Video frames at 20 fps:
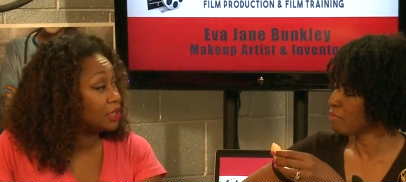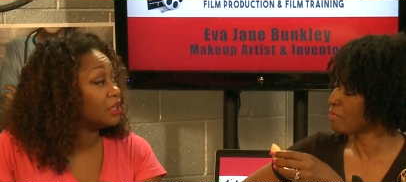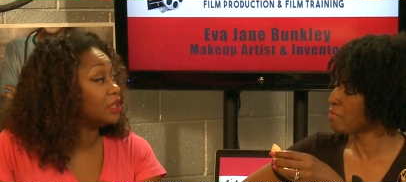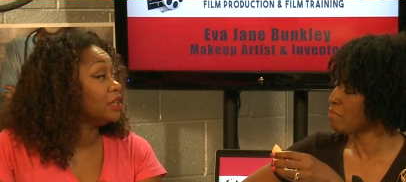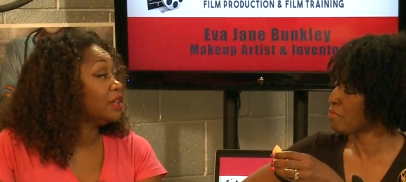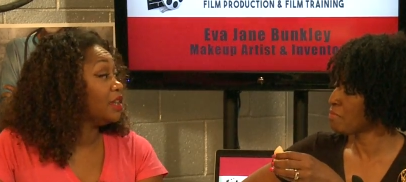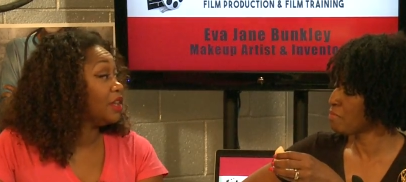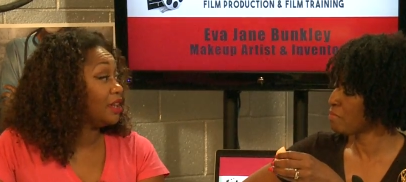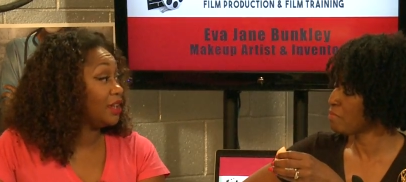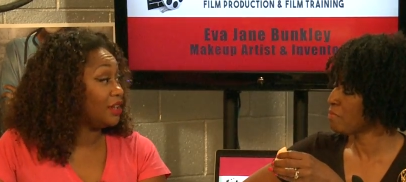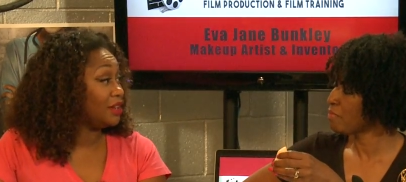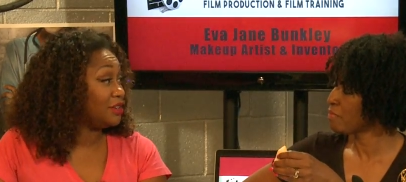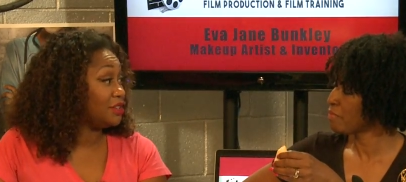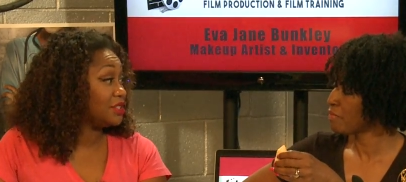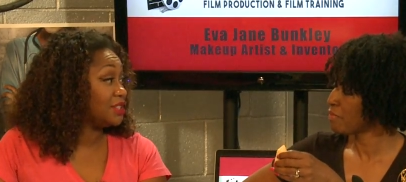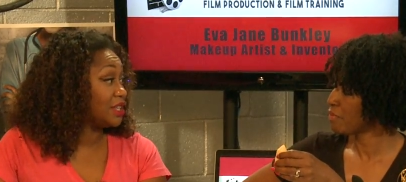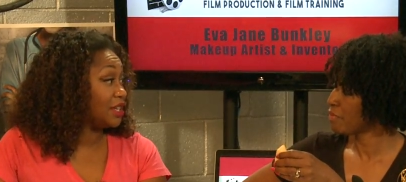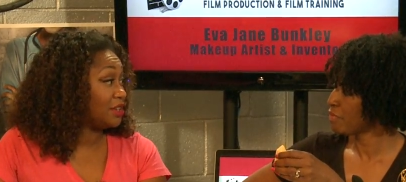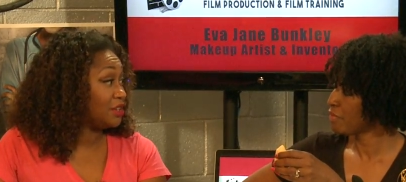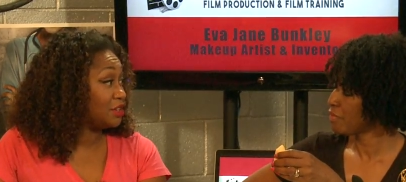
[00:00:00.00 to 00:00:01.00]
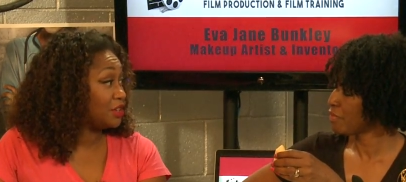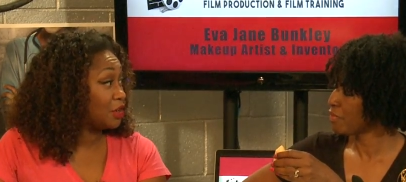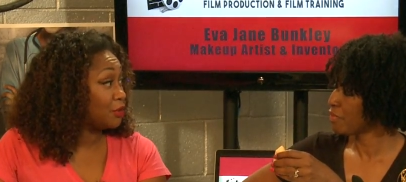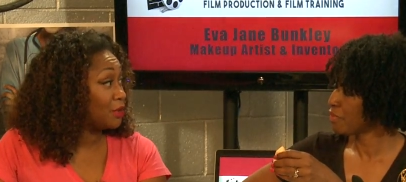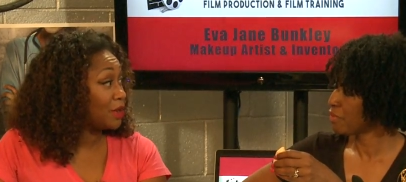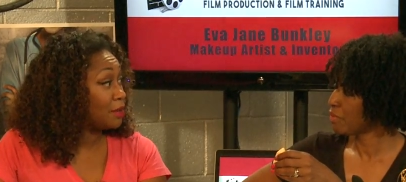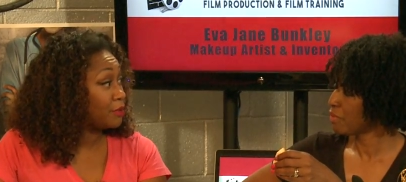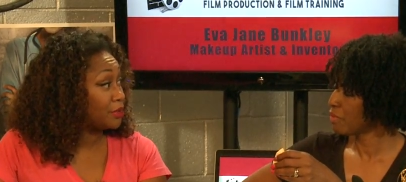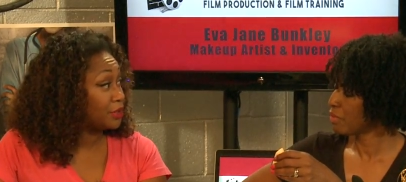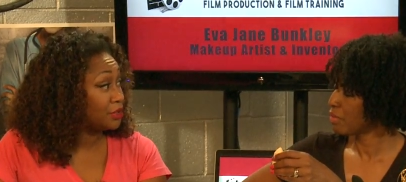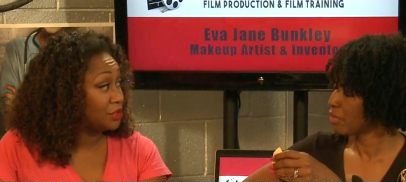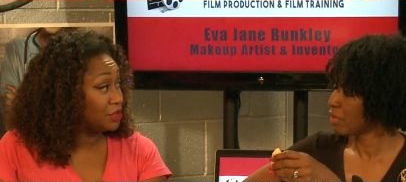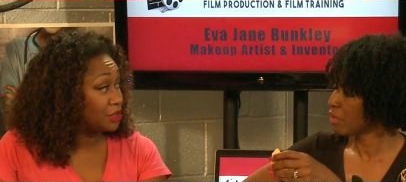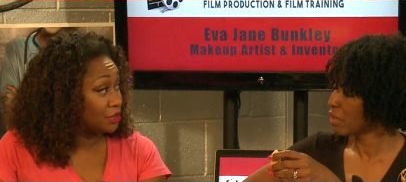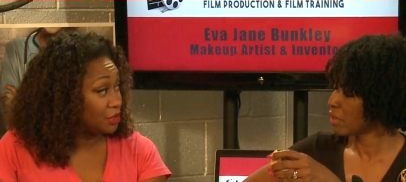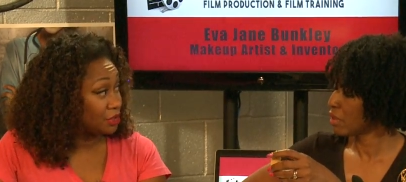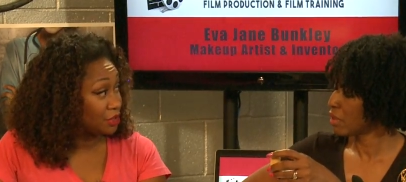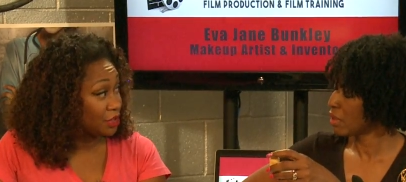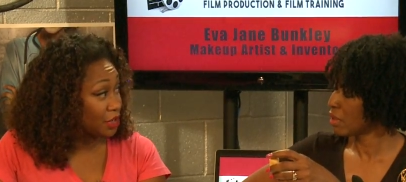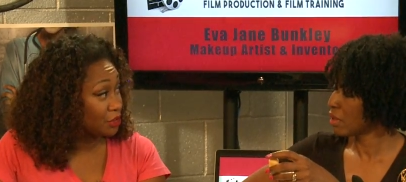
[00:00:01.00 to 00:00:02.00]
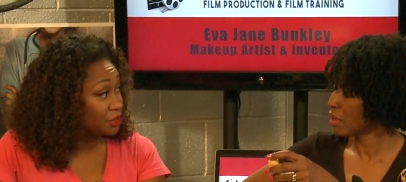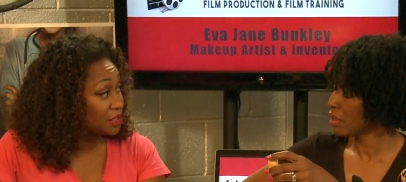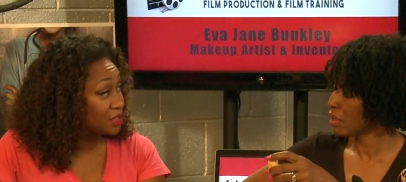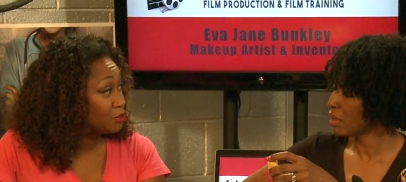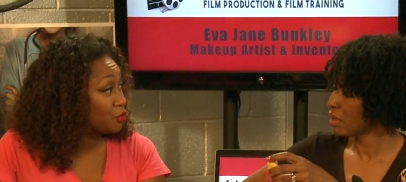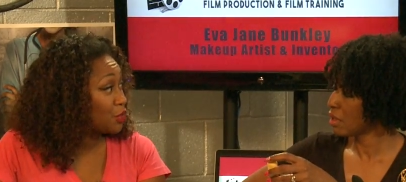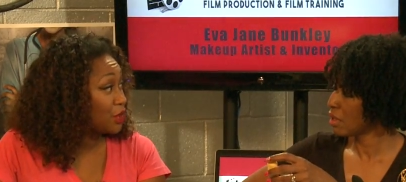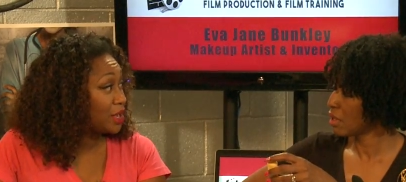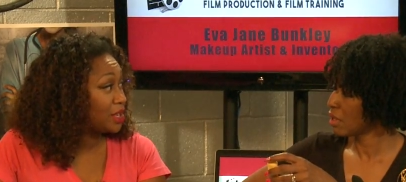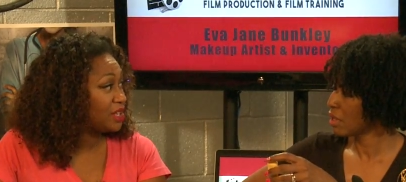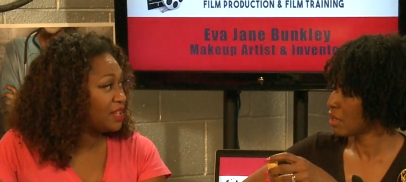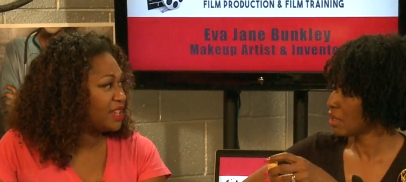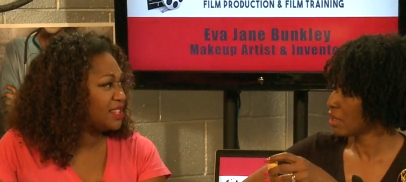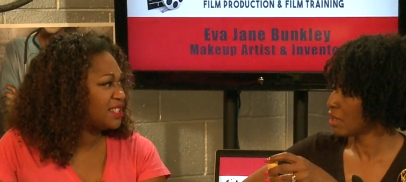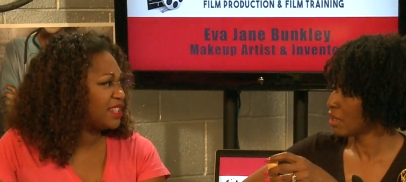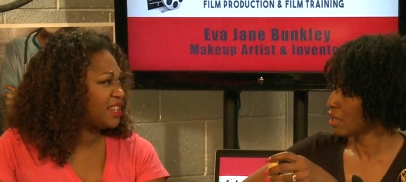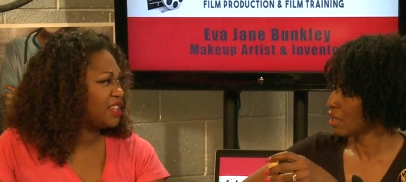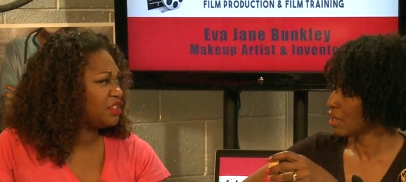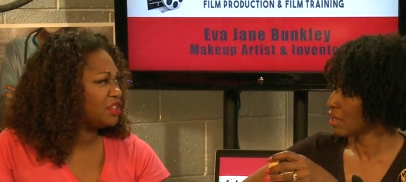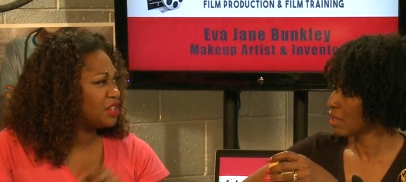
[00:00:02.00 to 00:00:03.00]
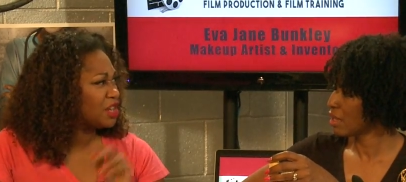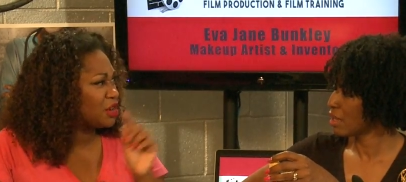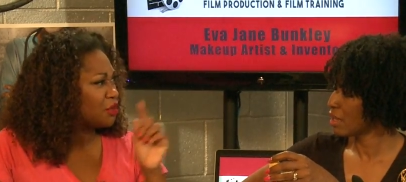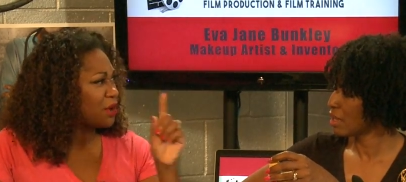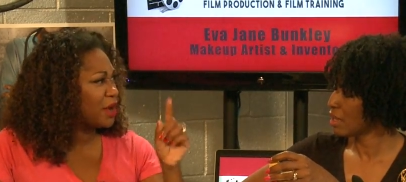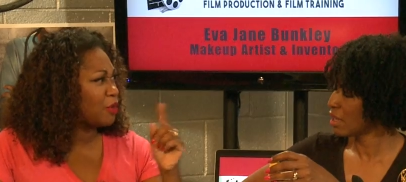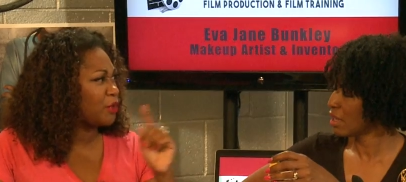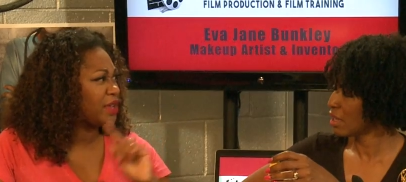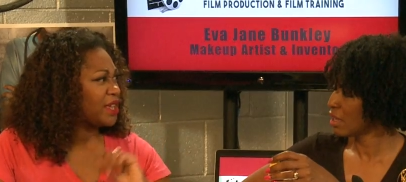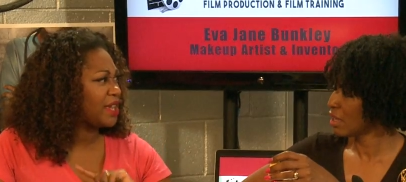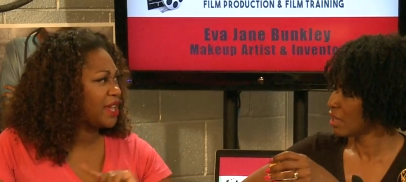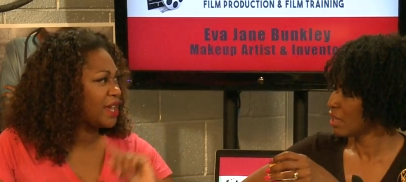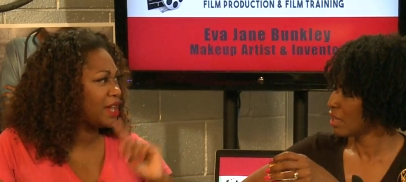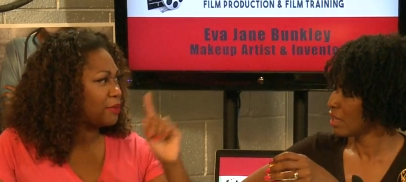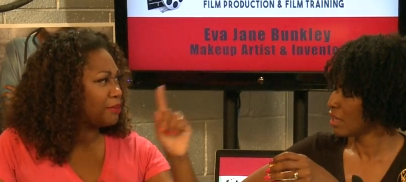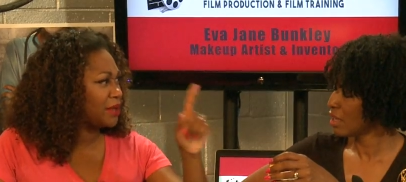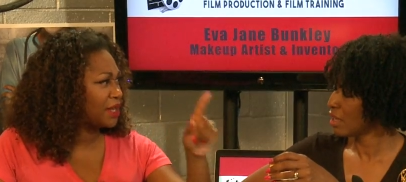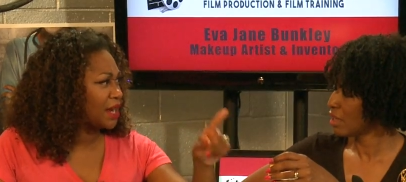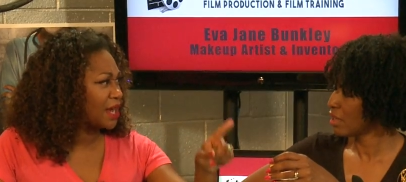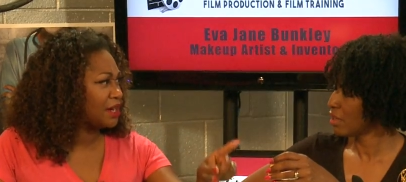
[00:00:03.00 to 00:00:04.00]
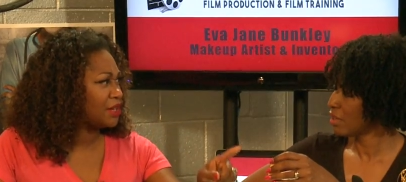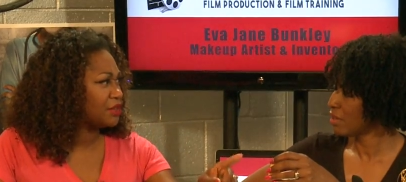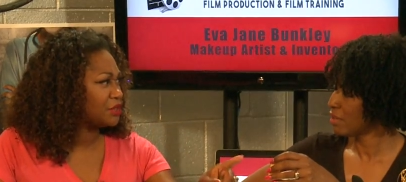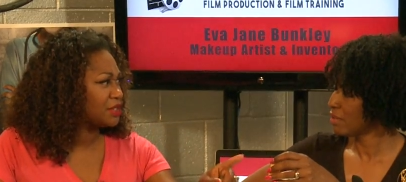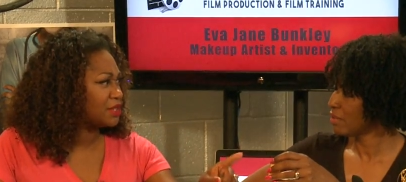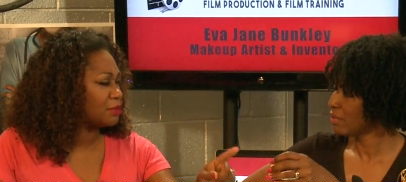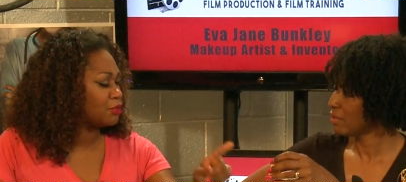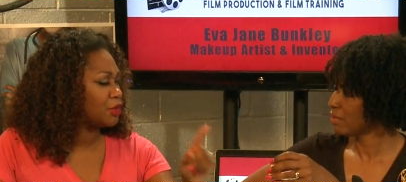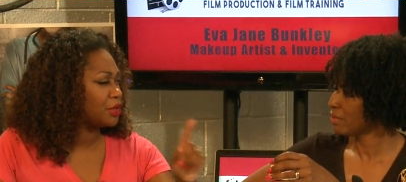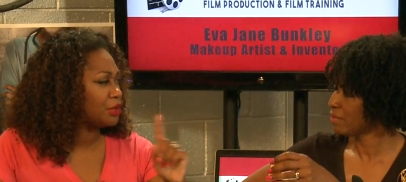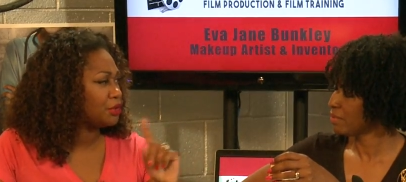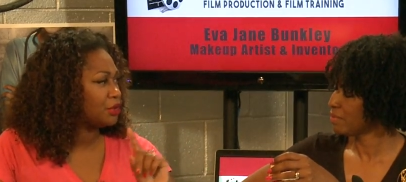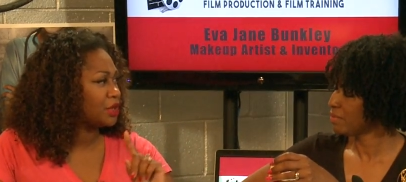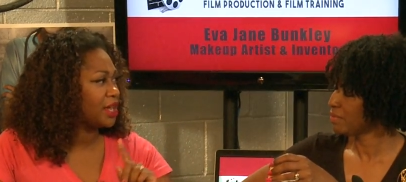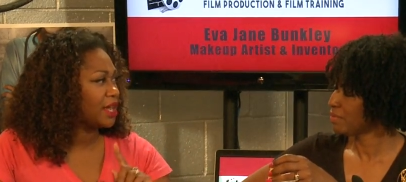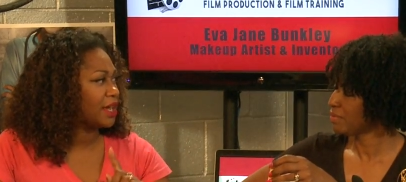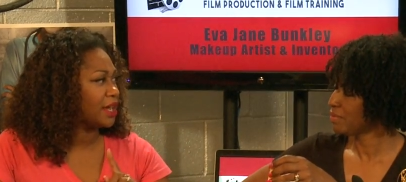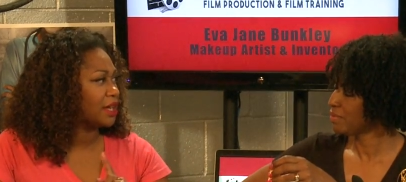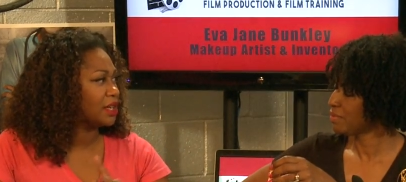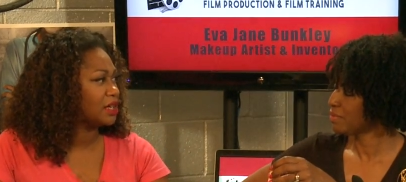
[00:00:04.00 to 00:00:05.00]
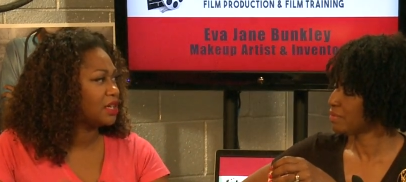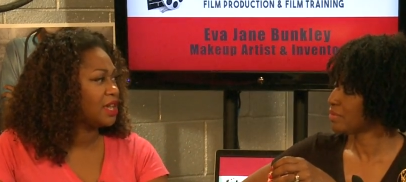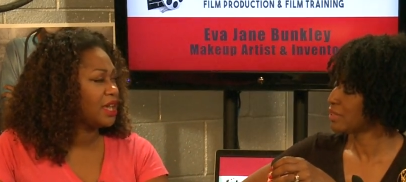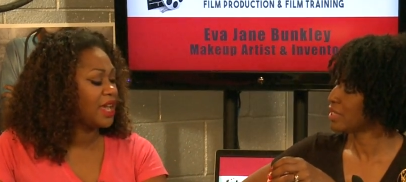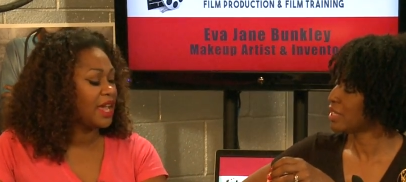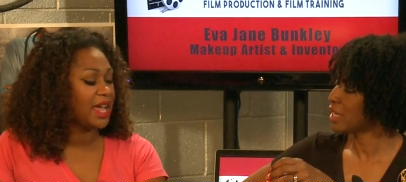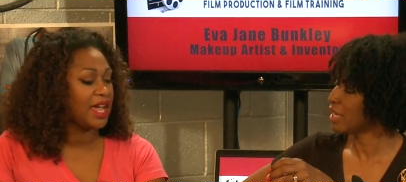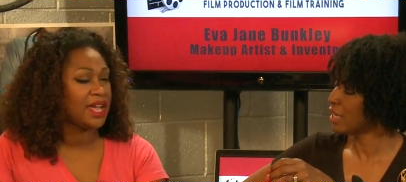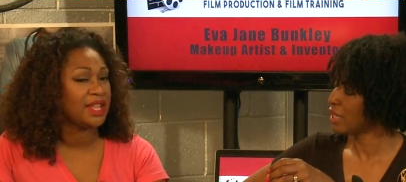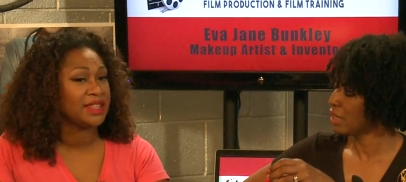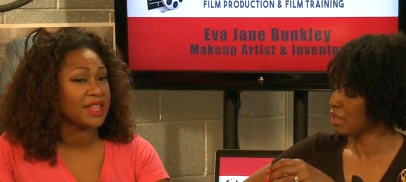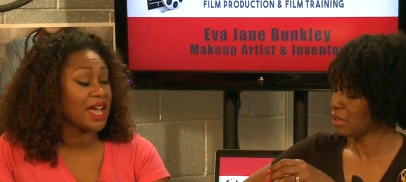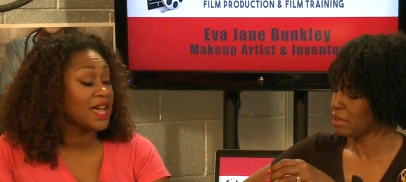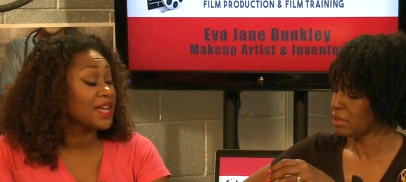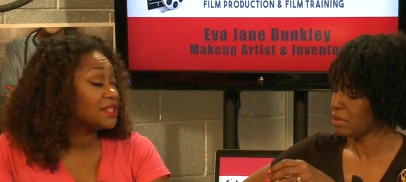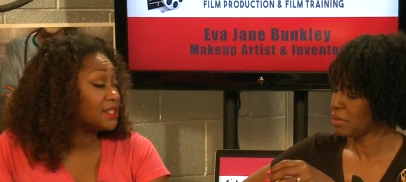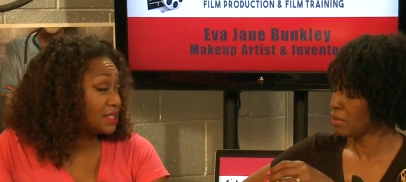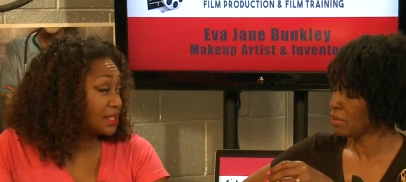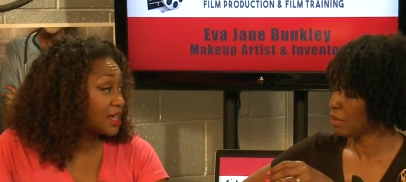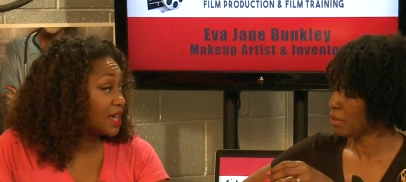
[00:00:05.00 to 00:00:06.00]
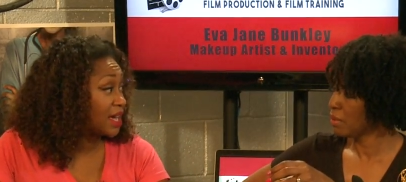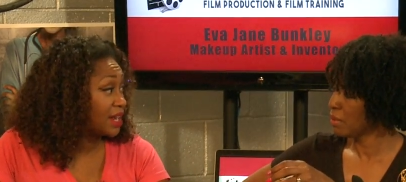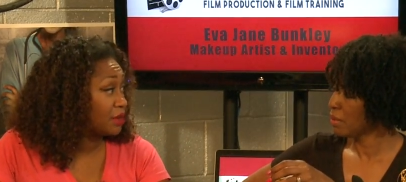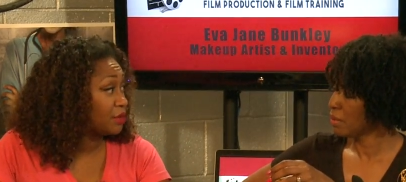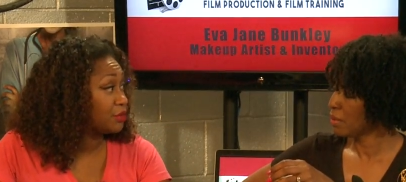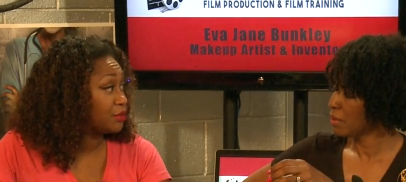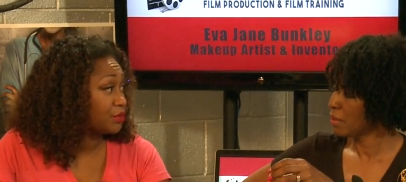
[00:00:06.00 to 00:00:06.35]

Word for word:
Speaker 1: Mm-hmm. And you say, you know what? Well, do you know someone? They say, you know what? We can't, but I know someone who can. Yeah. And that's kind of